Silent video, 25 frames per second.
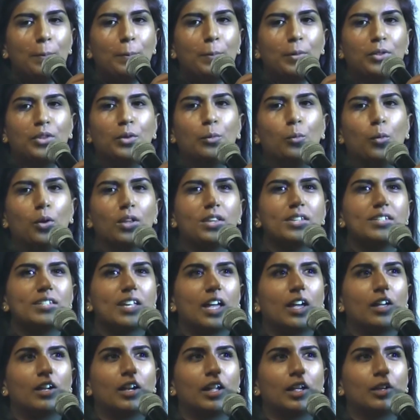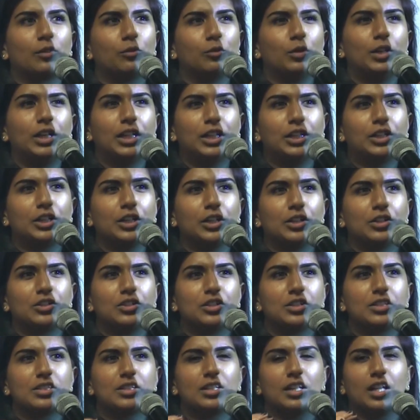But the ones that are like really good,
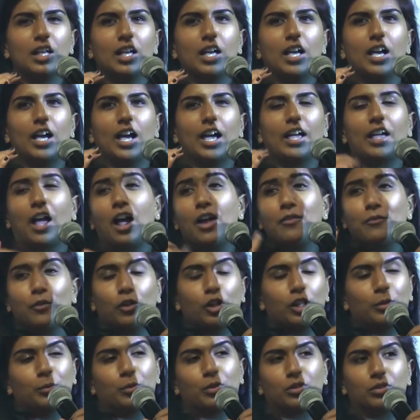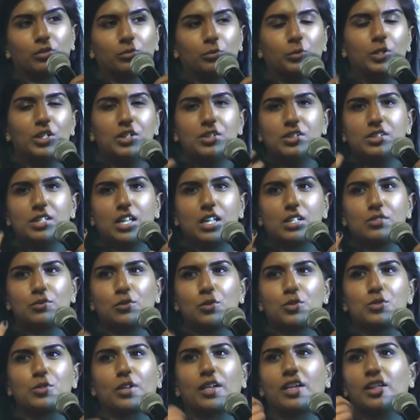I follow them on, we use
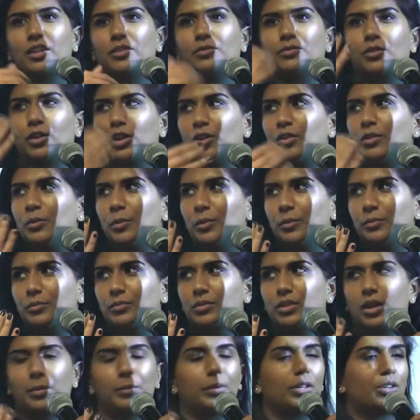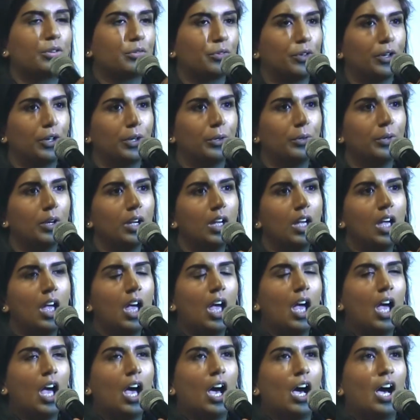Salesforce, so I kind of follow them coming through.
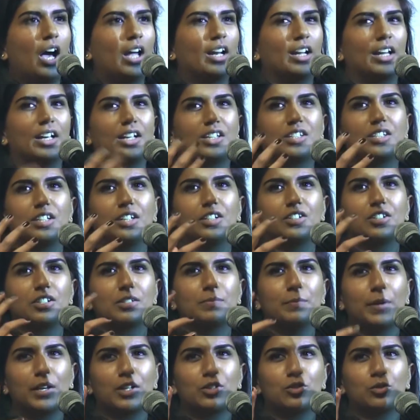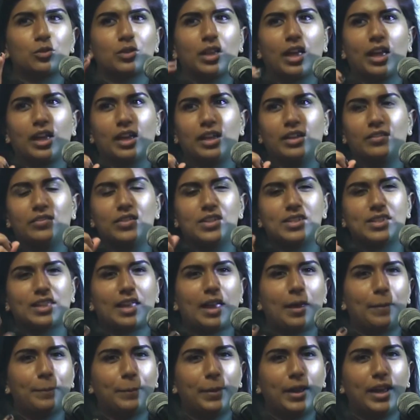I like to just make sure that if there's a
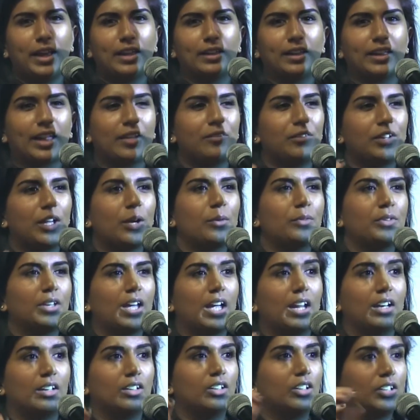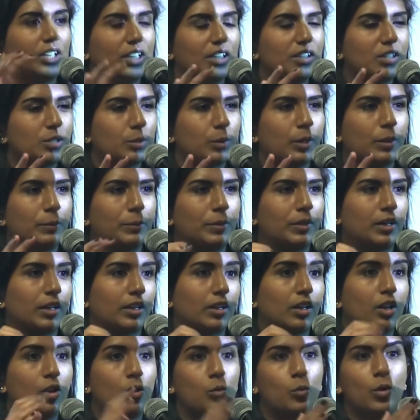campaign, like every now and then look into it, being like,
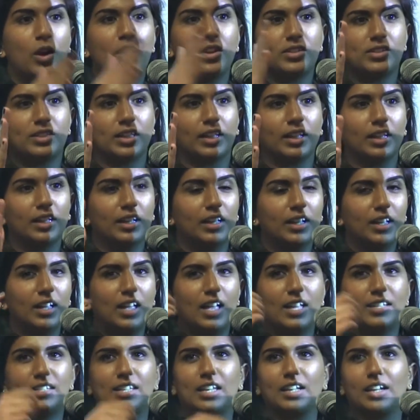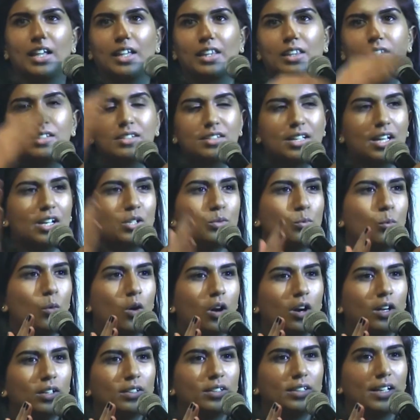oh, where is it? Is it like the stage
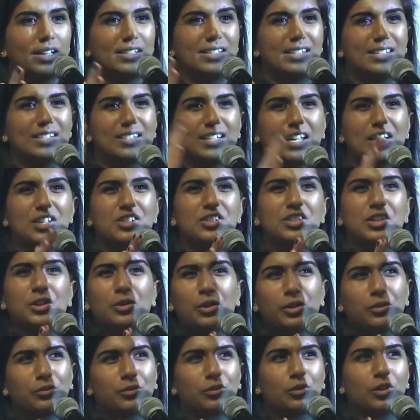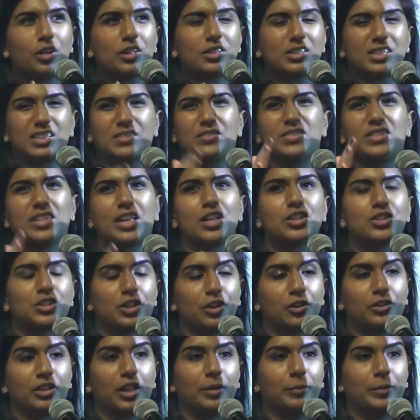1? Is it stage 0 for us? Because at stage
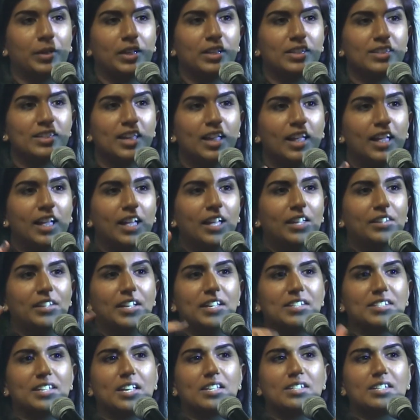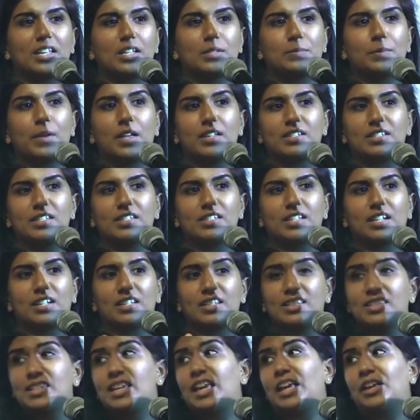0, that means the inside salesperson is kind
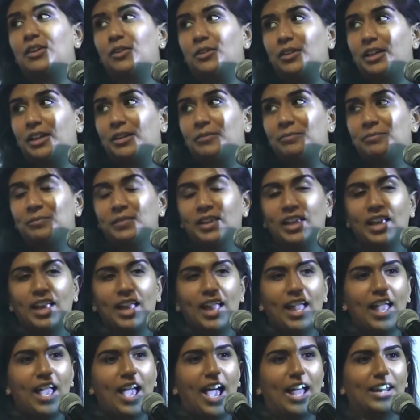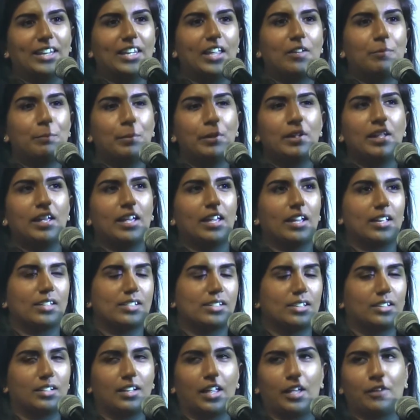of sitting on it, and they've put it
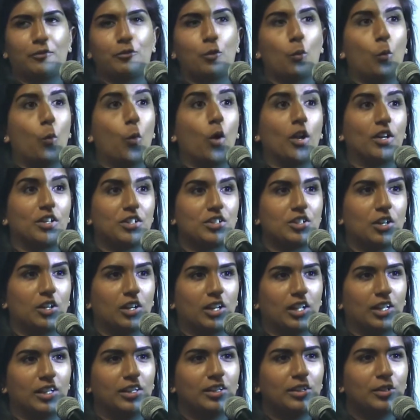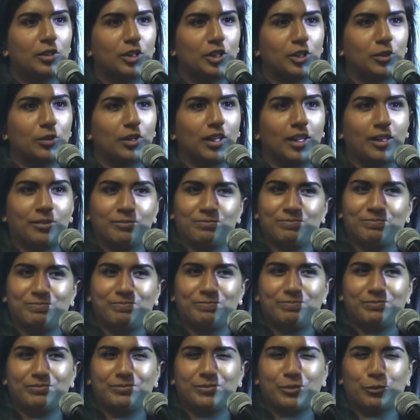as like for $1, and you're like,
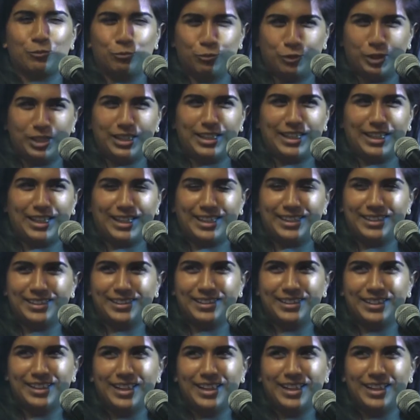really?